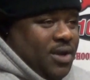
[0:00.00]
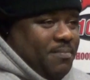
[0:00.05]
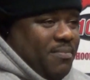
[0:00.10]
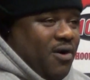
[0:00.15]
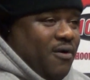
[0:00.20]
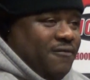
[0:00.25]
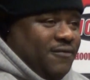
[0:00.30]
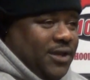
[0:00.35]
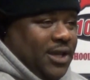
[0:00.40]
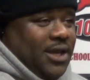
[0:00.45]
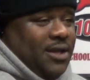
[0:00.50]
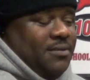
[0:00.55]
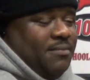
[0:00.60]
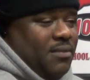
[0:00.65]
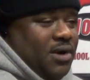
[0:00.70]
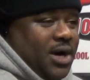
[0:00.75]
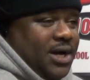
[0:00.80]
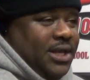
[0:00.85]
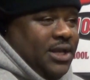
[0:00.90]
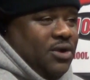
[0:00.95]
both getting
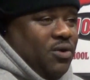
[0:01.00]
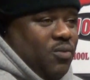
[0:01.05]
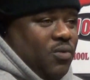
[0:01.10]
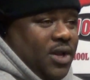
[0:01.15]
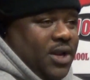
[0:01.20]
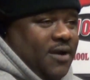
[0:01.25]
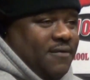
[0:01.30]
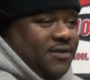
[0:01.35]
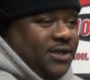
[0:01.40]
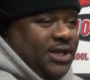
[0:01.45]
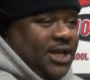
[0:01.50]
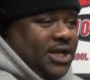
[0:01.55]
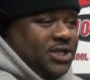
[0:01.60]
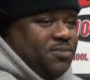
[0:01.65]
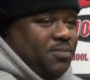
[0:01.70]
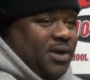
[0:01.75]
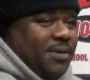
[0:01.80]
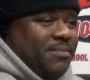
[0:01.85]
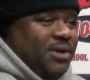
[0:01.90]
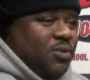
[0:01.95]
money or whatever the
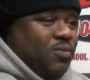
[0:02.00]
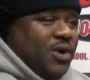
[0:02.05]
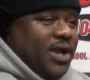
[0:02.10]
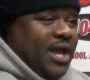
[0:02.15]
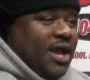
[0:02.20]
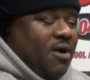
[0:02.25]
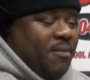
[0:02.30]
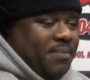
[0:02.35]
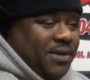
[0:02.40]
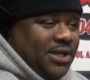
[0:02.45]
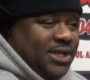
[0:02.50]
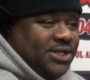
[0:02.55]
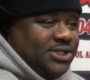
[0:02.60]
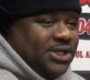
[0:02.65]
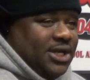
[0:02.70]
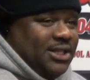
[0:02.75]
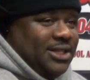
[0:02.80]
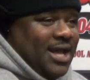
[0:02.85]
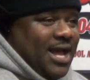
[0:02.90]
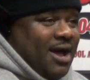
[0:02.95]
case may be. We helping
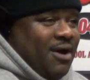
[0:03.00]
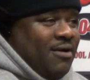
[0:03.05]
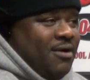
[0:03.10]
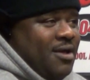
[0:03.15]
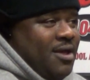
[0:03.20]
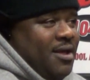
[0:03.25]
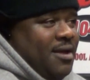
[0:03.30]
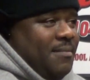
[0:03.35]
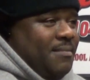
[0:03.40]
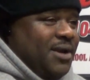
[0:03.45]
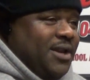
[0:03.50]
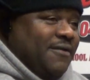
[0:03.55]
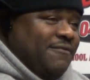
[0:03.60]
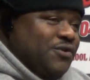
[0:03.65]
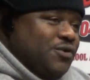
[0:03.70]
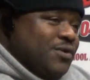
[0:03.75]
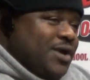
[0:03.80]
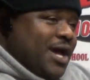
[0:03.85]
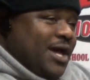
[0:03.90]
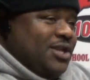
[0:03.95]
each other out. But if
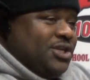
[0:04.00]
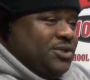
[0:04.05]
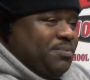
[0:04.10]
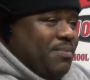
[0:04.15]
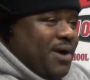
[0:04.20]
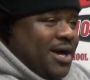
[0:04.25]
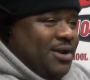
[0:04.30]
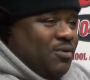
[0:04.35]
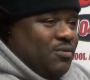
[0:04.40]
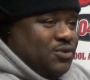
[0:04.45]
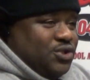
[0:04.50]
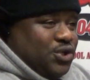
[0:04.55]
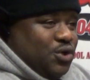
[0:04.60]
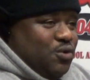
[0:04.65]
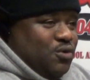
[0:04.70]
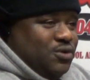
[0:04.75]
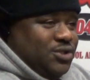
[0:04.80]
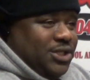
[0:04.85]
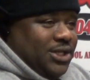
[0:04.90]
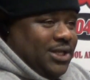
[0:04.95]
you got a spot on
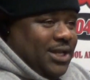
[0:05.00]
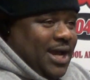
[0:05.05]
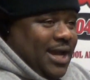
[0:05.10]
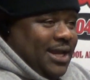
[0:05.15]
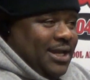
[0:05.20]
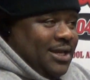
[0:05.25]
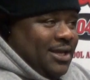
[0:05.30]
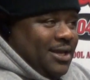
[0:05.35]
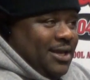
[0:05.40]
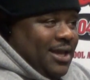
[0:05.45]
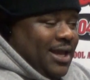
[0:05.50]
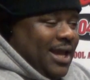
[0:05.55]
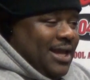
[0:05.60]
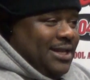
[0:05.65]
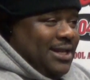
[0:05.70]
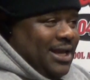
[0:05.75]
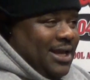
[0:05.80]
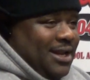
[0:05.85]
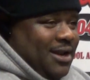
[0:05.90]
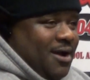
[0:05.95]
Tuesday night
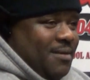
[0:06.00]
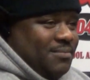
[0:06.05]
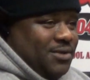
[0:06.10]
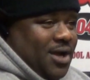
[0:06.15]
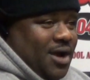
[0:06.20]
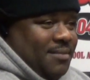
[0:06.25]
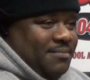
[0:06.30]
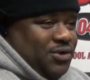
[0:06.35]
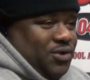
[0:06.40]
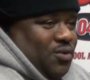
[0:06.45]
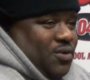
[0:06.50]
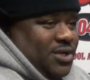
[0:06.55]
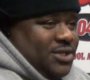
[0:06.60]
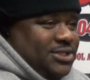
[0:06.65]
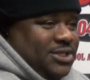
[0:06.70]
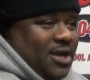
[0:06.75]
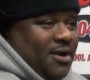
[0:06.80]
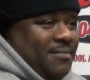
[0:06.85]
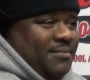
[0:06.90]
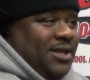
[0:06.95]
and then I'm doing
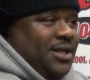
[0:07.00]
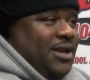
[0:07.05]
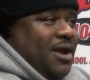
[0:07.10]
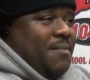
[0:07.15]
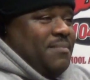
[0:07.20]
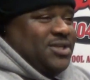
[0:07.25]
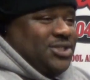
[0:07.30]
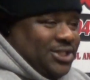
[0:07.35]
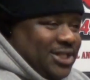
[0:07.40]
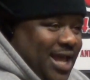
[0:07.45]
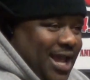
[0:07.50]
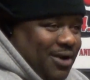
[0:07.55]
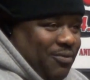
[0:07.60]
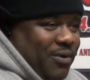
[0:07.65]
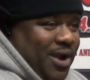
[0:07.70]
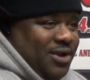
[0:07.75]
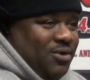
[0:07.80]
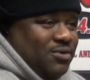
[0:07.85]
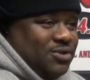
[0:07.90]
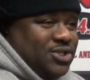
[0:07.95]
something and I'm going to stack
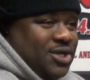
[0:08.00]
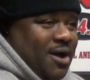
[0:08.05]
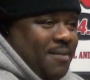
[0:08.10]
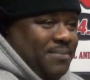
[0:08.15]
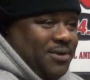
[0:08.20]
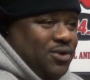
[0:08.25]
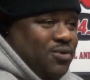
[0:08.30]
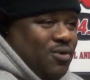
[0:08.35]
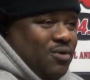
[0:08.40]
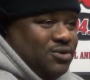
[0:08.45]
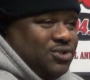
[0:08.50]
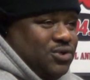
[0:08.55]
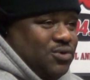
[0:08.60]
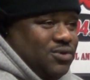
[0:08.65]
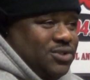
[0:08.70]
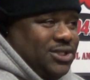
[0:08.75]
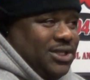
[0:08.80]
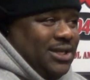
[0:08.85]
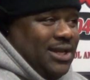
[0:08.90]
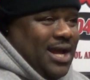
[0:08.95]
right on top of you on
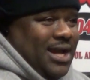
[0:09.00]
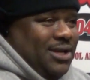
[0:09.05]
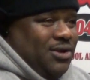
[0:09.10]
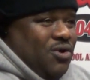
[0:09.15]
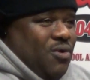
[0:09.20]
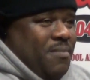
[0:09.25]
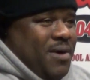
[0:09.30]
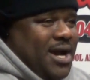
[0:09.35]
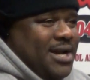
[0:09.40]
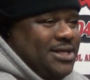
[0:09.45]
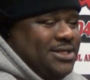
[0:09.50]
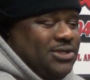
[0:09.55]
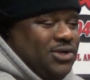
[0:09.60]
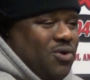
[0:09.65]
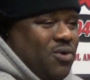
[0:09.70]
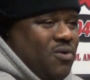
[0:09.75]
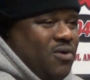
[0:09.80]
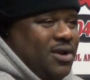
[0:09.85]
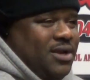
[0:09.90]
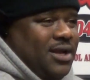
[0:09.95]
Tuesday night, nobody's
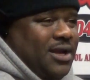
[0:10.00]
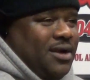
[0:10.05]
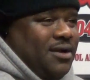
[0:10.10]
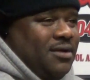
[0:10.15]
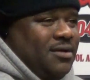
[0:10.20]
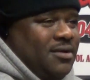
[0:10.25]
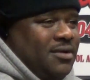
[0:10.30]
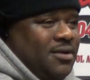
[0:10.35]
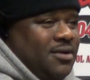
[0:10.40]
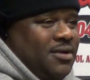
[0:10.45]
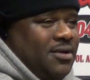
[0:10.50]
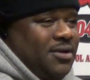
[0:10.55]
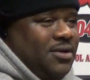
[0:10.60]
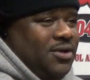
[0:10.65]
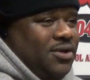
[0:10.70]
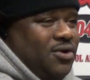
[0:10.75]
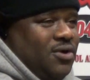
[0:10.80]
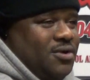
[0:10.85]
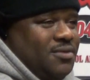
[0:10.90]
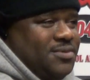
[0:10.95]
going there. Yeah.
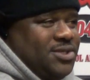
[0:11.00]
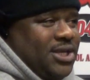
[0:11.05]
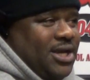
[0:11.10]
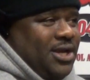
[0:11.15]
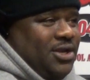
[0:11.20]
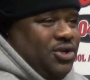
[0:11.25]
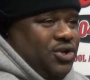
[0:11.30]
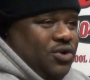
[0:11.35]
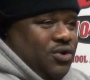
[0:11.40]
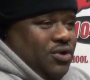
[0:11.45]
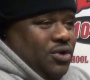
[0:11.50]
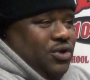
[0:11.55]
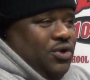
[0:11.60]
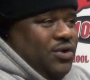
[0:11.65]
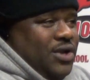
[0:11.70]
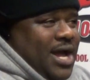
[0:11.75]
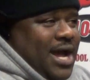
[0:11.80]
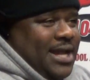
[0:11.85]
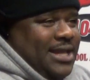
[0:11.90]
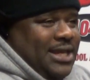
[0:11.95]
You know what I'm saying?
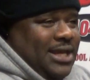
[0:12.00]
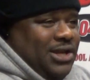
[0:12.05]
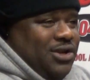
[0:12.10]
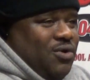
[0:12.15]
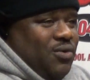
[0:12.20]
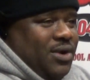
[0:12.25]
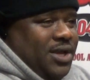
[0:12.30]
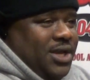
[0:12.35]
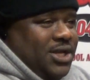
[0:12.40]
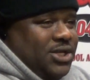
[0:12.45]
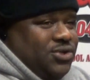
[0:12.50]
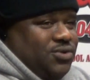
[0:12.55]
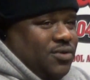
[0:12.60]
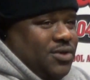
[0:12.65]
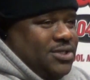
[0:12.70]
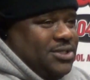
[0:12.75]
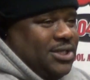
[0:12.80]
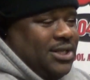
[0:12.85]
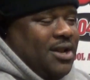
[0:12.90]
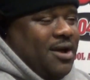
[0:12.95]
You're not getting no
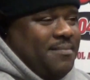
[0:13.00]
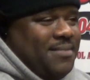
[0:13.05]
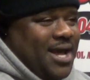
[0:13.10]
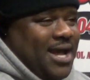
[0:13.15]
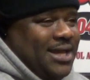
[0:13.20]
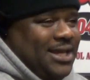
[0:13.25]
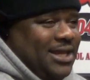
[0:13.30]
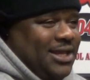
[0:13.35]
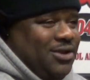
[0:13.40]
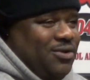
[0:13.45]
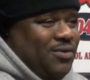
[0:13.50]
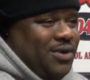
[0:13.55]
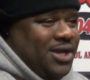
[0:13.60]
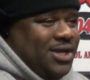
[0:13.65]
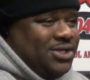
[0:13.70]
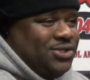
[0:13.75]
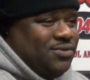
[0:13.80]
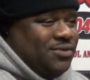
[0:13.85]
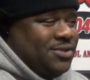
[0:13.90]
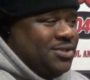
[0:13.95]
interest and I'm not getting no
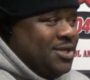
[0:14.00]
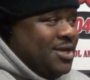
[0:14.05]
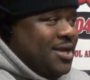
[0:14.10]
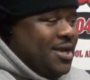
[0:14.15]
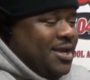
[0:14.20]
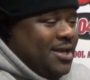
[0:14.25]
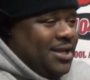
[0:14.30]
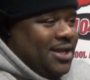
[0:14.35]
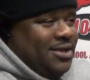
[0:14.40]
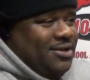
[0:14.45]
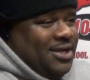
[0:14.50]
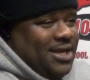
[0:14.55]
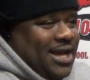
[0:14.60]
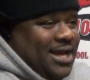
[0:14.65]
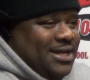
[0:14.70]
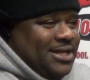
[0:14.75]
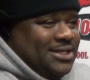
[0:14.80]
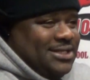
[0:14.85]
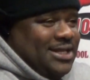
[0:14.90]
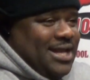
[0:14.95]
interest. Now you
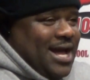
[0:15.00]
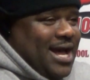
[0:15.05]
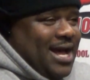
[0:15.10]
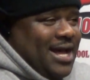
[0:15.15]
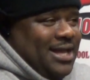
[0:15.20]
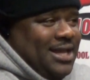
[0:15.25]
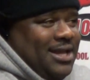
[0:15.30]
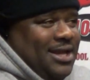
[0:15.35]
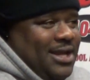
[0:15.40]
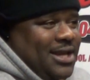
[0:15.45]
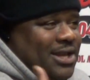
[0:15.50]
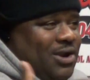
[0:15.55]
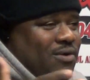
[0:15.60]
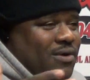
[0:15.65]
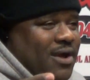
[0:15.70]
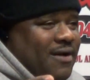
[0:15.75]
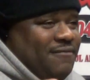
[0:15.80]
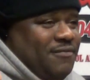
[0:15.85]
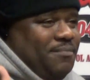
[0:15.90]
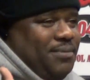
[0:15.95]
got this guy here, he
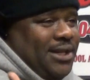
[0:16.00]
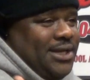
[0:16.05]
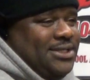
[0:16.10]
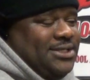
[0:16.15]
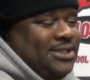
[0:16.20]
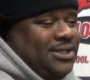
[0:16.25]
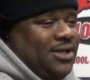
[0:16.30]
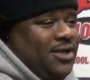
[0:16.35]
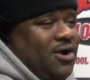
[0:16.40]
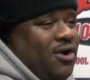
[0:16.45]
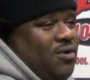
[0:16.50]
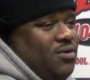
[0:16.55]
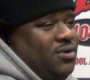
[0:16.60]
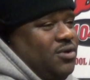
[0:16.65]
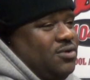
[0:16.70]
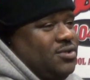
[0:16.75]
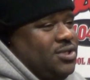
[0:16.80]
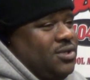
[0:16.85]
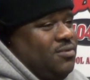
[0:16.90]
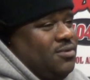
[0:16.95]
don't have a place to go.
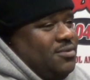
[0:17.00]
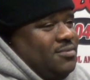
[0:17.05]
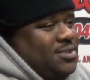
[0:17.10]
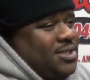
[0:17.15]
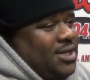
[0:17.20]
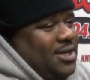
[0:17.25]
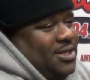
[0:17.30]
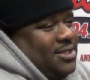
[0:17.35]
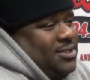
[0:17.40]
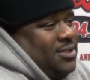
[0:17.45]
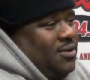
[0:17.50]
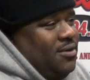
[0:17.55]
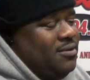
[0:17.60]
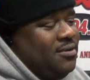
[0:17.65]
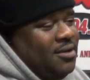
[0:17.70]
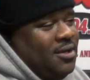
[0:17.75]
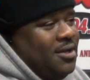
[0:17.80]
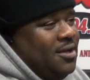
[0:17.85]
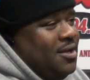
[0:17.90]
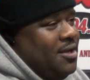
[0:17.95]
You see what I'm saying? So,
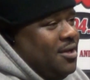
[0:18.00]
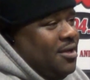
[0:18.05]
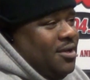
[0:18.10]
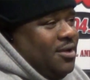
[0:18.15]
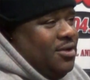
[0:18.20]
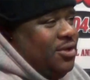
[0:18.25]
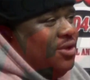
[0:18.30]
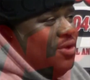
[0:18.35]
you